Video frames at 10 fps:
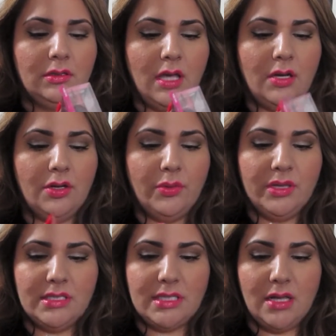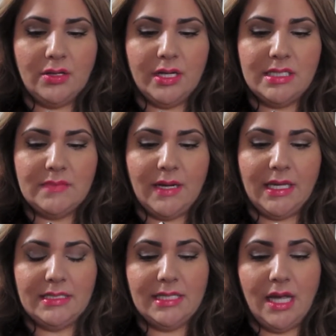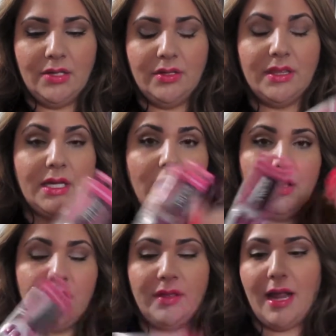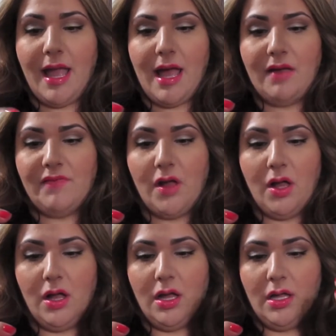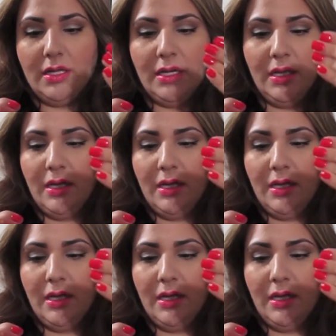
I don't know what this color is, but I can tell you that the color that I have on